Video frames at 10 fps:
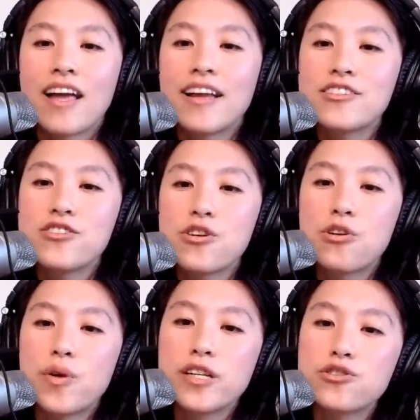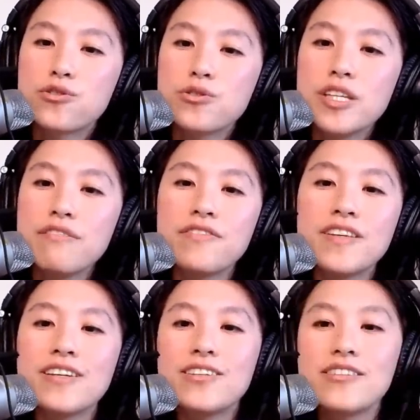And so it truly
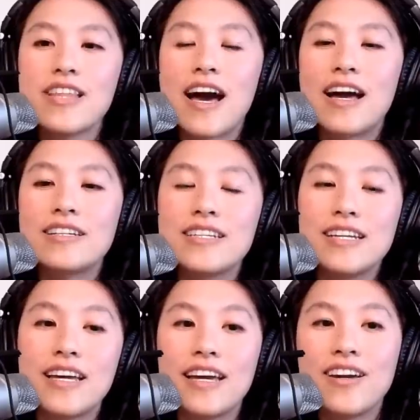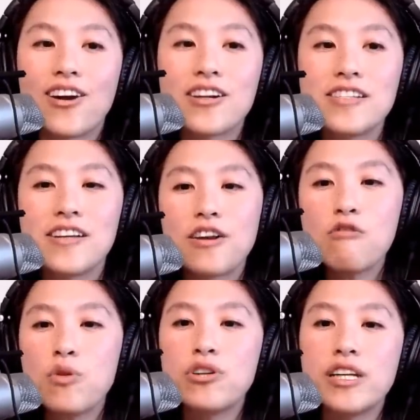feels that today our
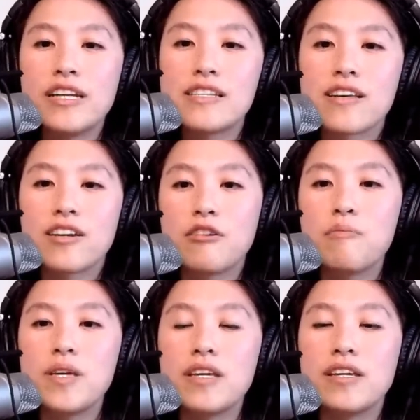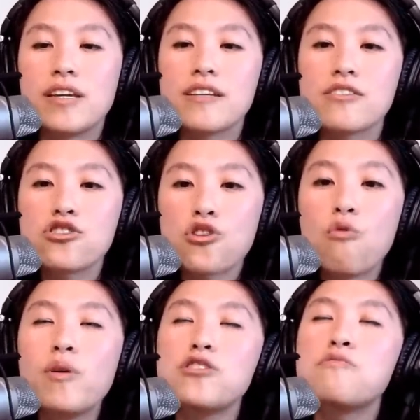ceremony is going to be so
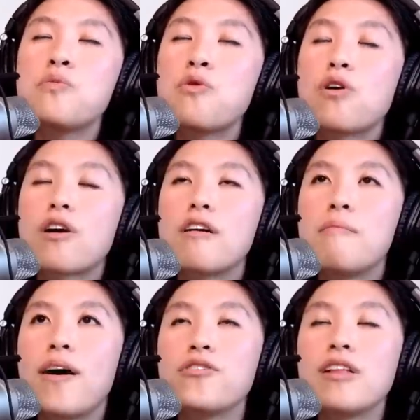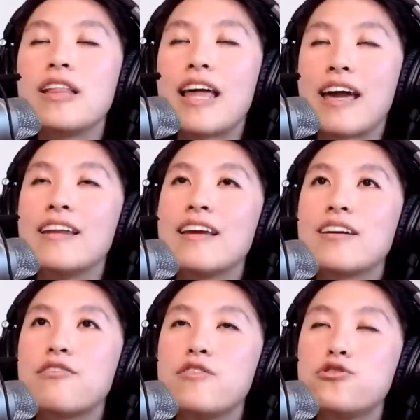much more about the
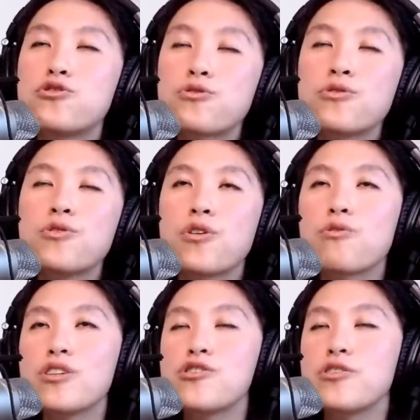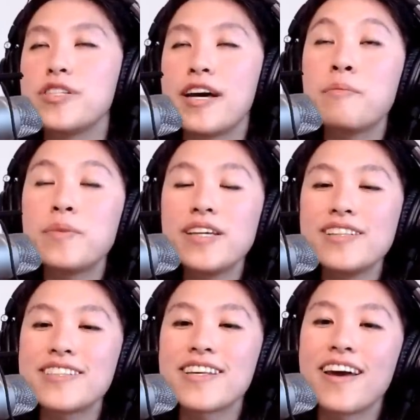landing of the true original
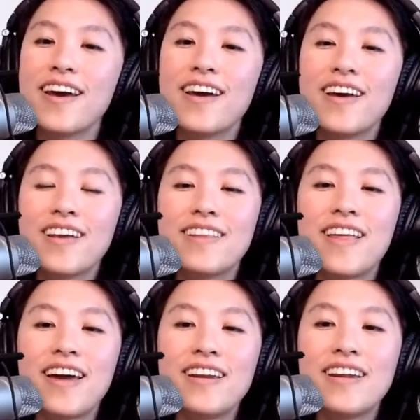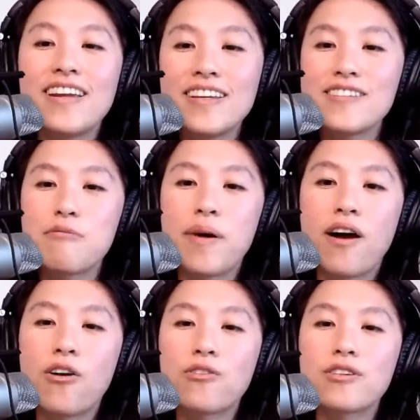templates than it is
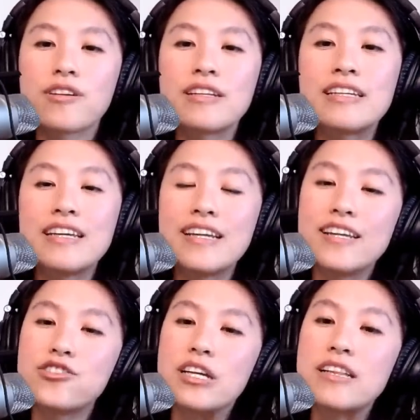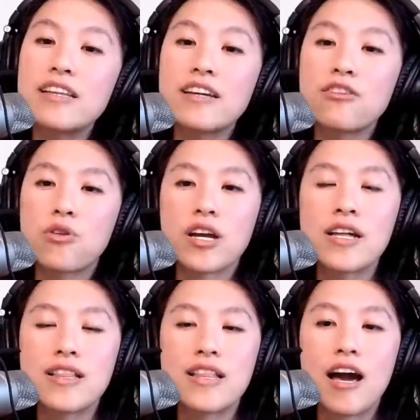about needing to clear or
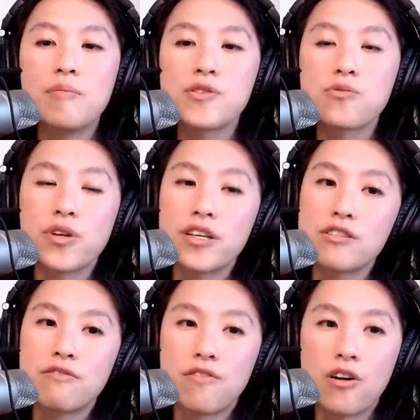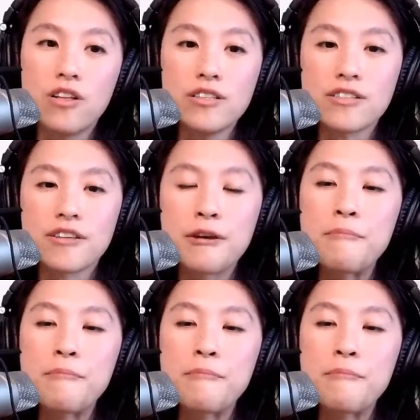collapse what is false.